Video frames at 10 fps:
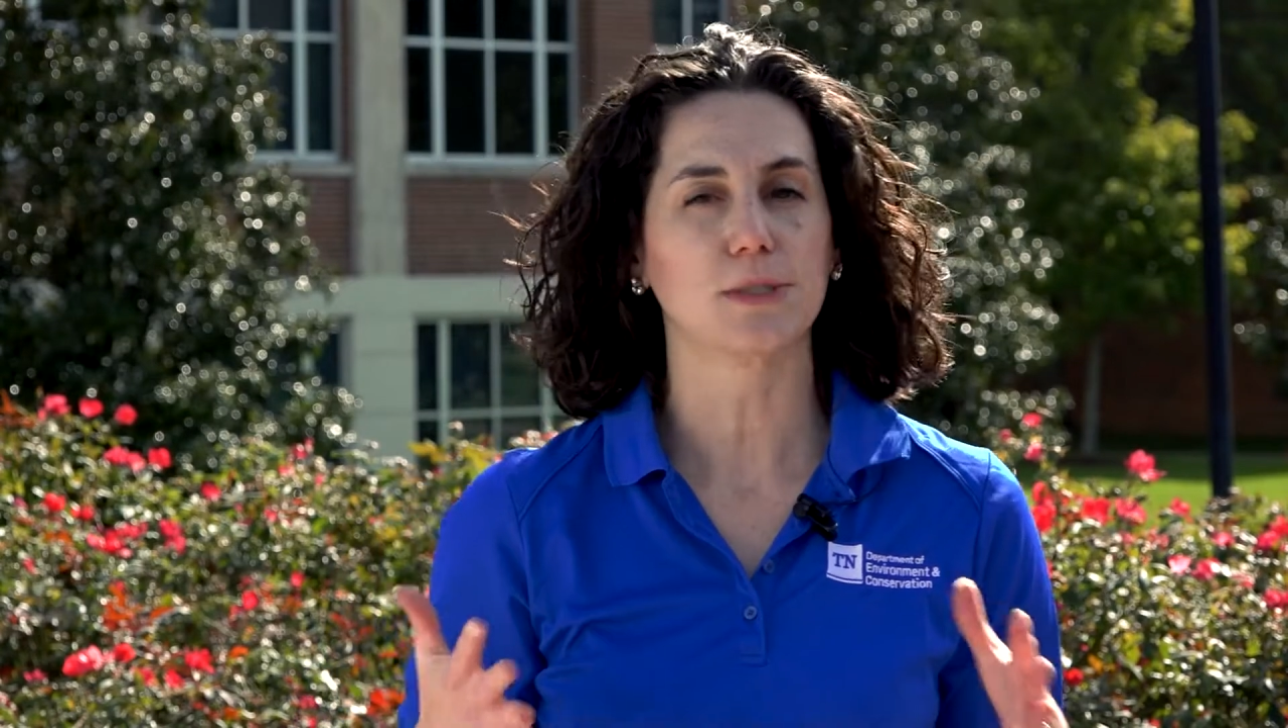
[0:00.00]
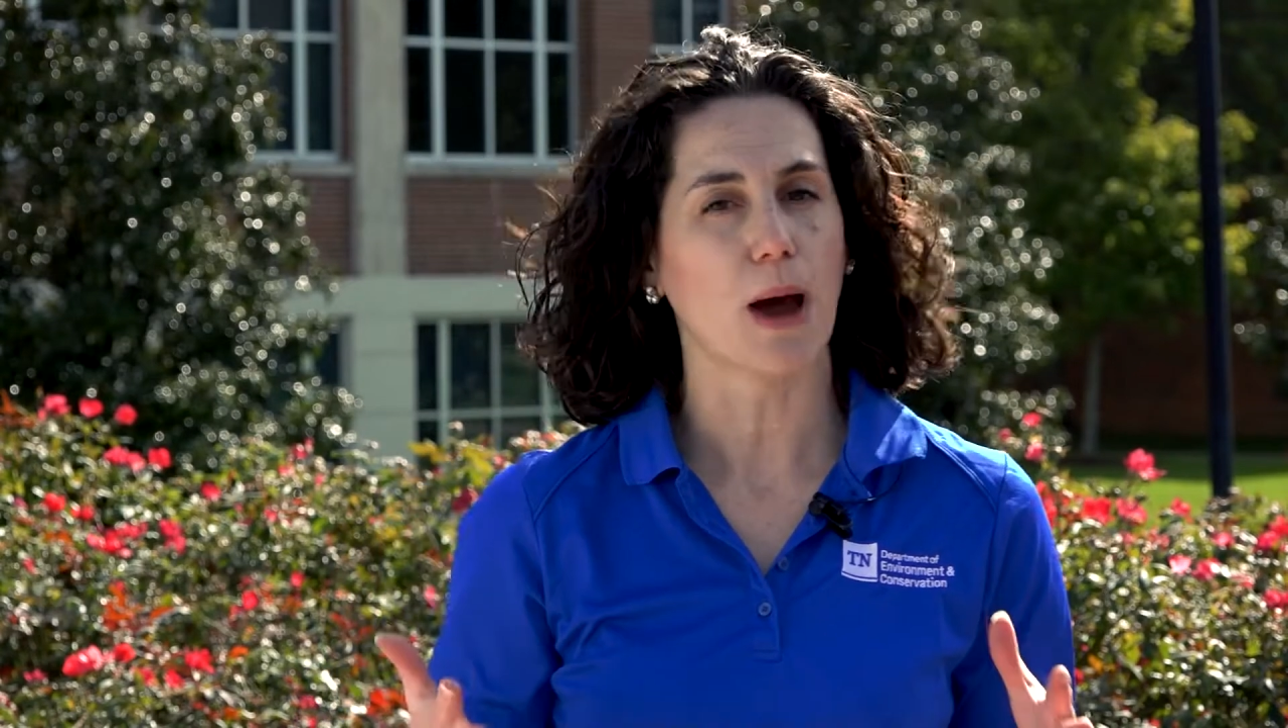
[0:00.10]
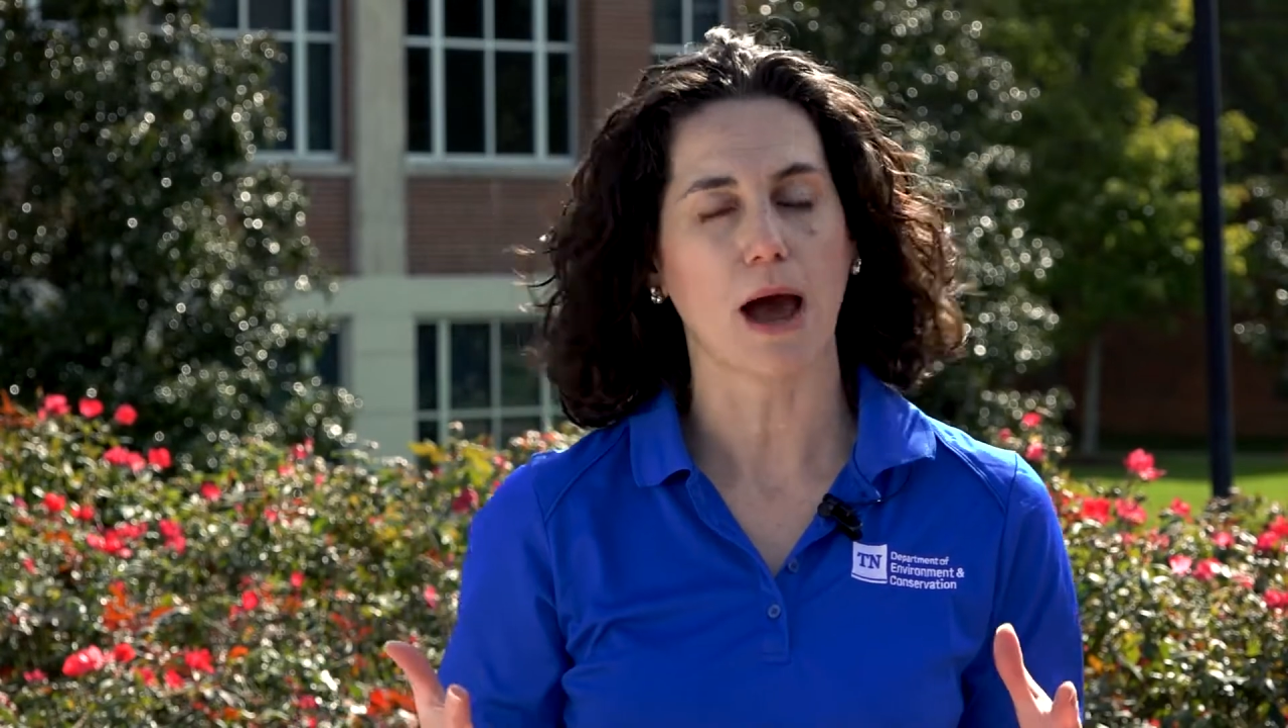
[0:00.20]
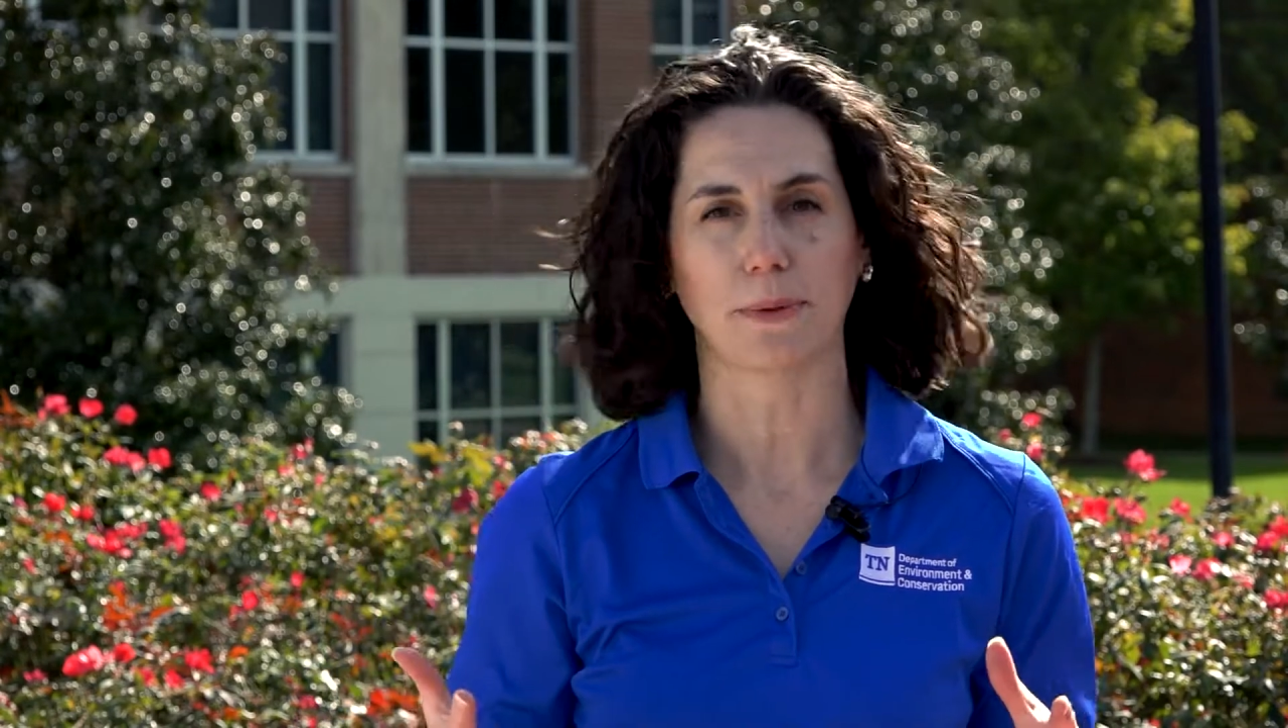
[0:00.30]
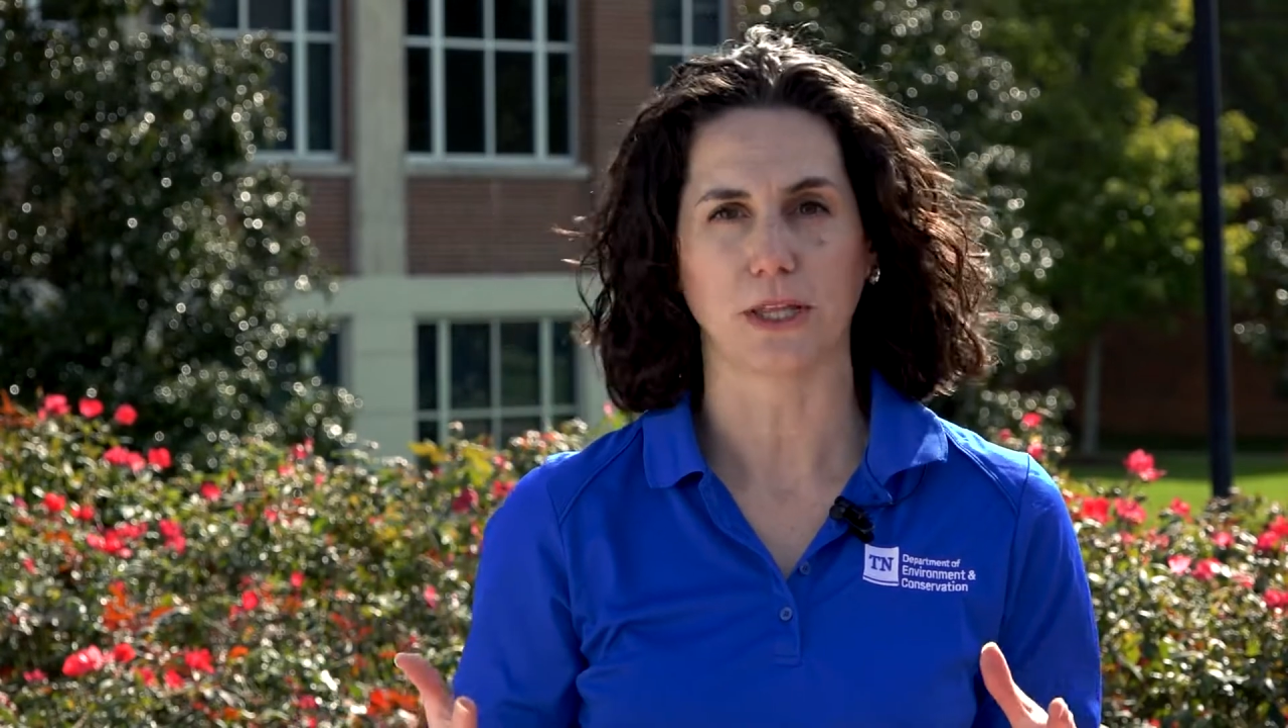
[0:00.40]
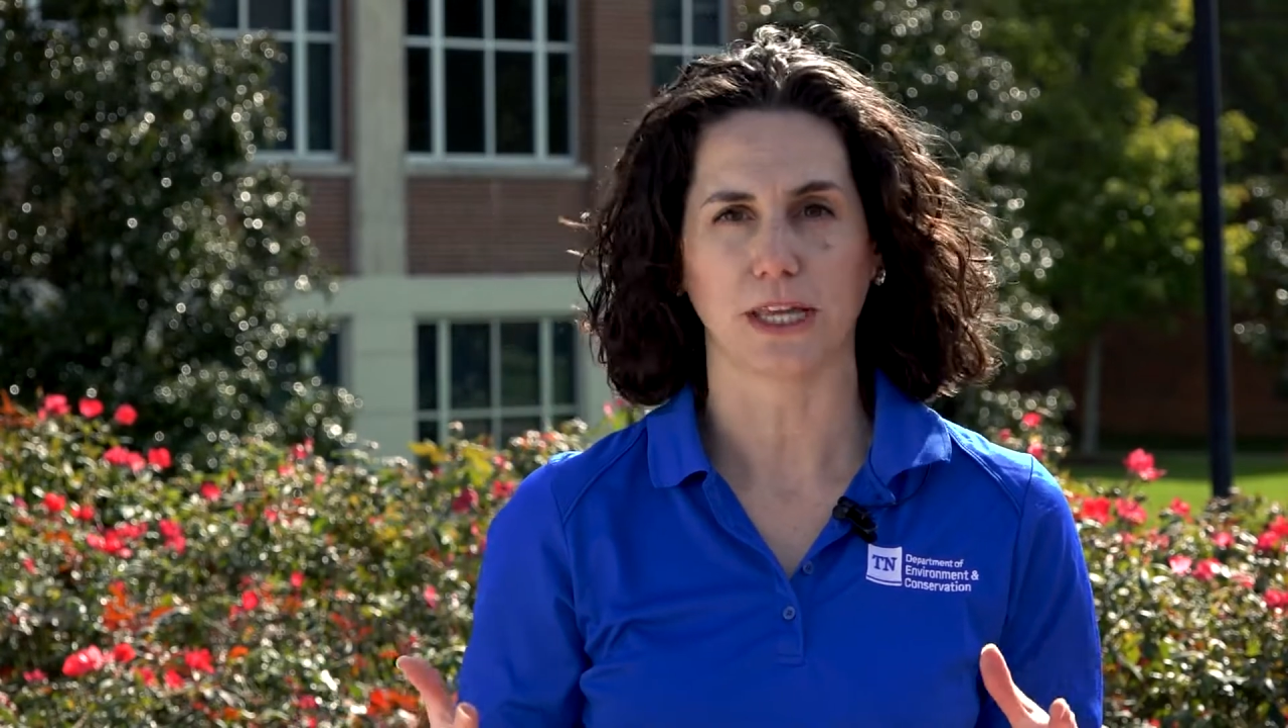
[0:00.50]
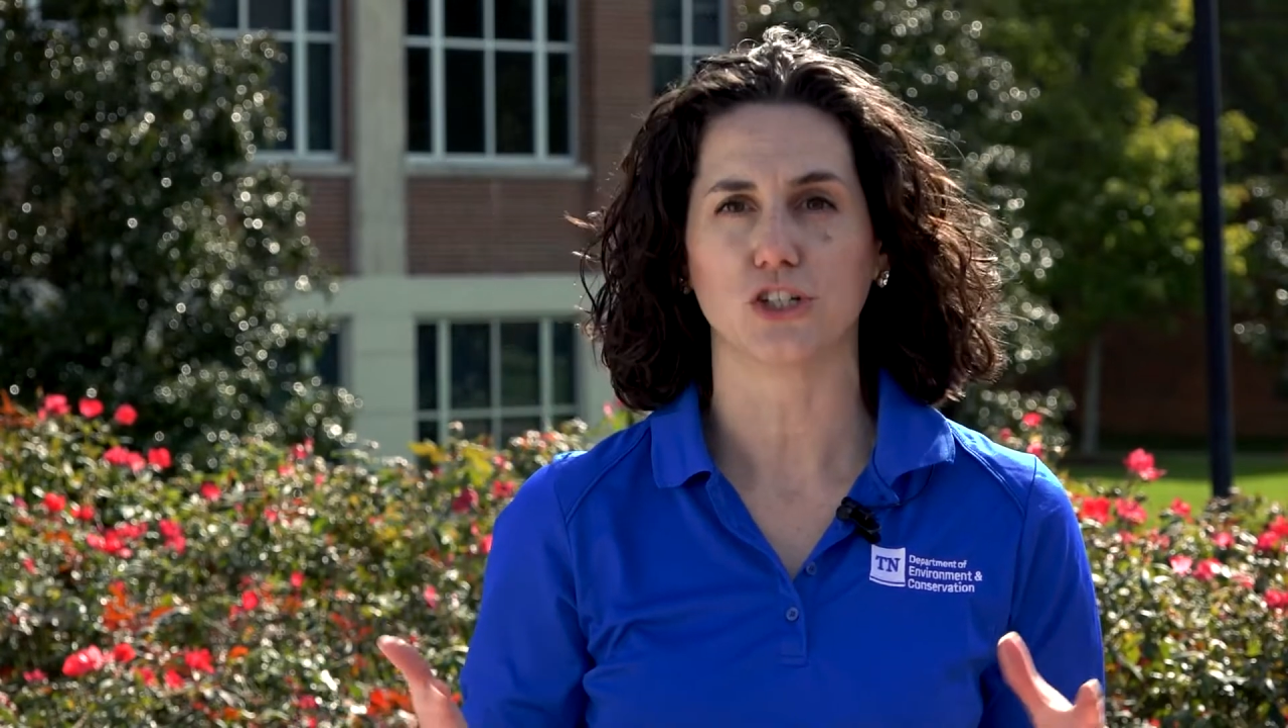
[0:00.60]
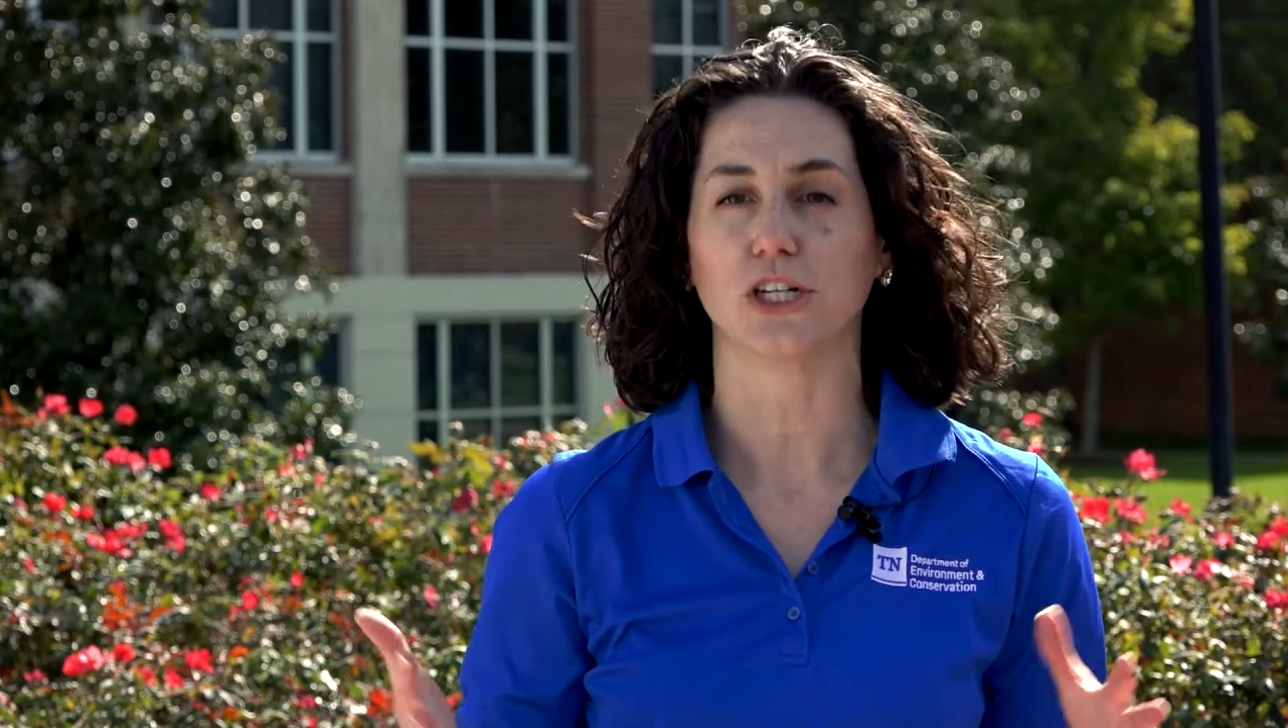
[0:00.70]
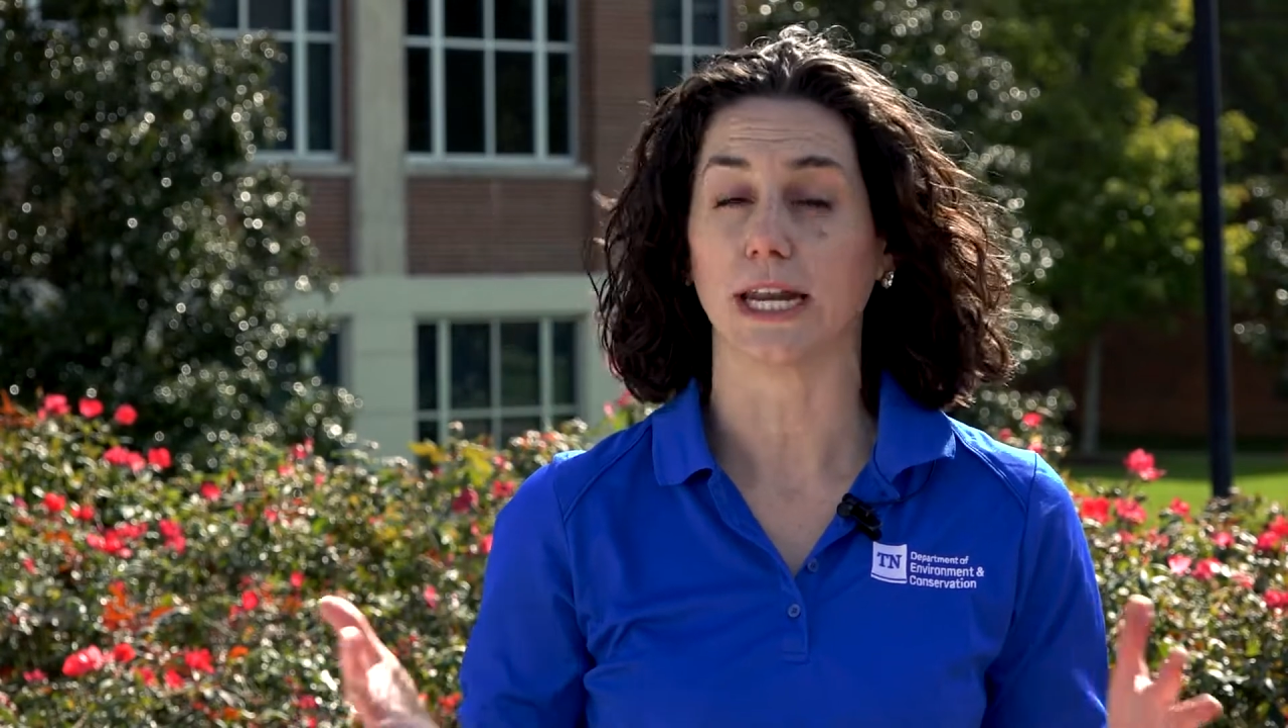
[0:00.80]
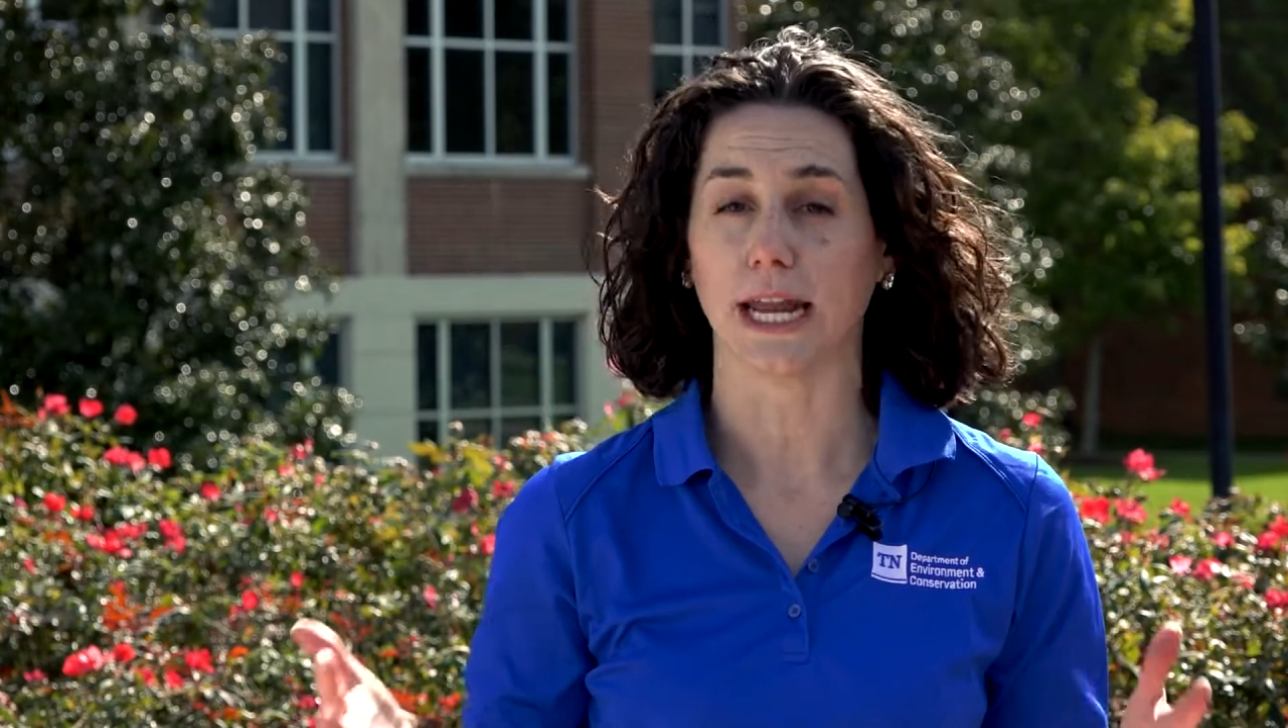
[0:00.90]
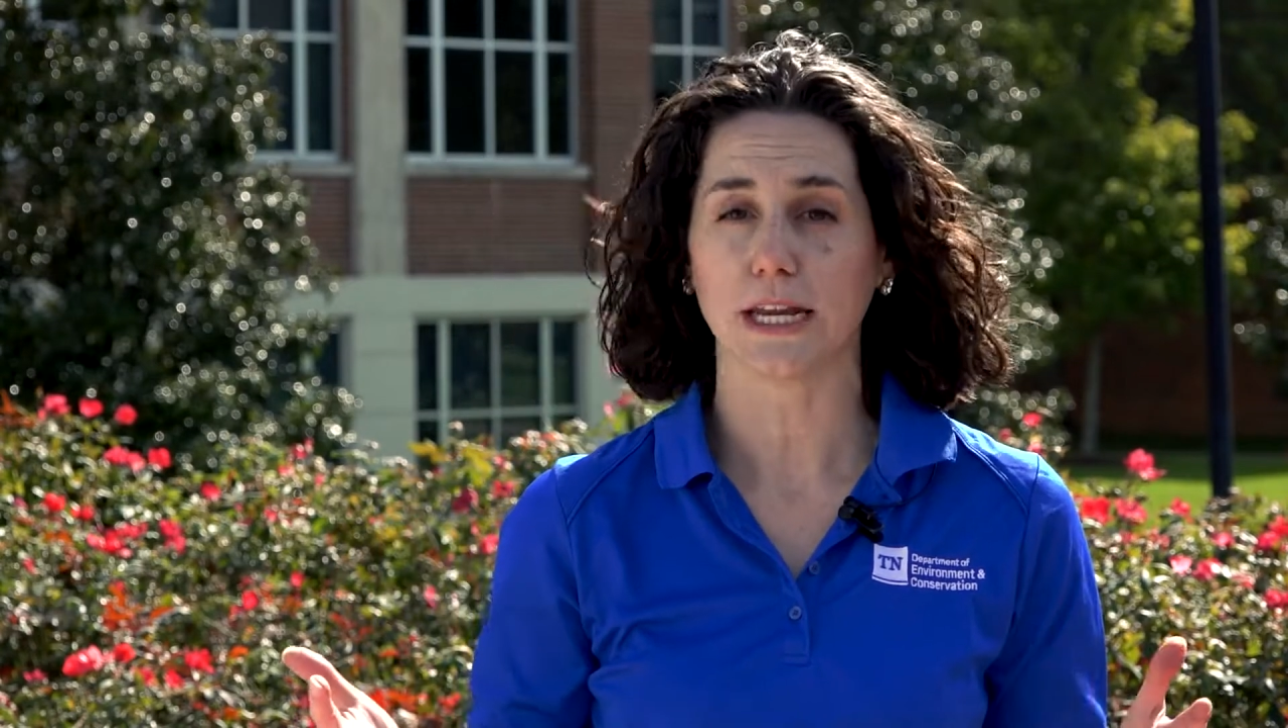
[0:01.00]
population and